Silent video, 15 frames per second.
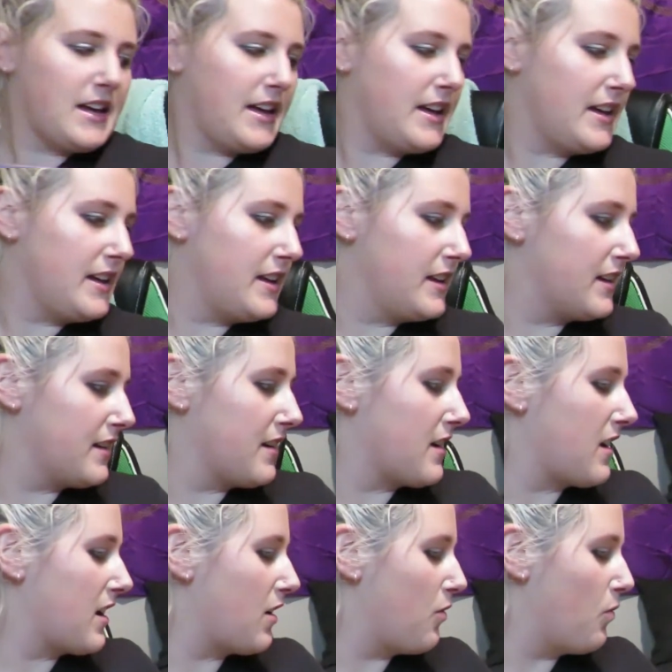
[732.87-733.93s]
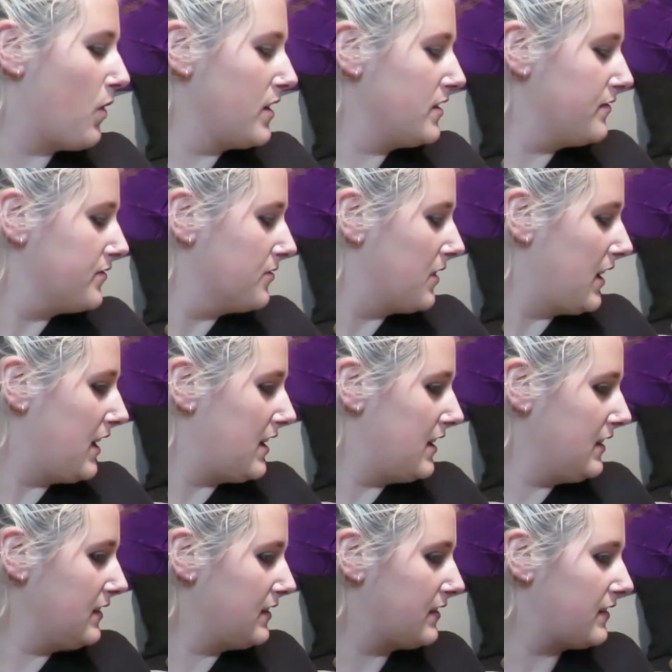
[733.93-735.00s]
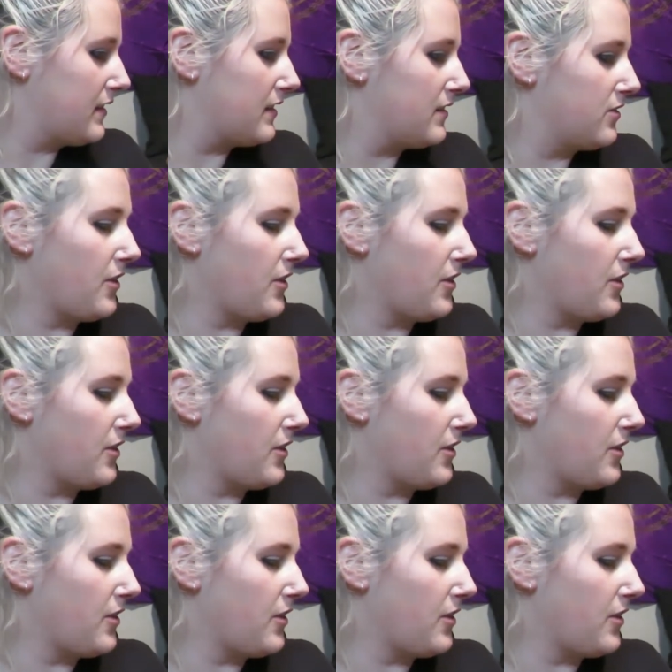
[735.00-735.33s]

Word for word: a wonderful class.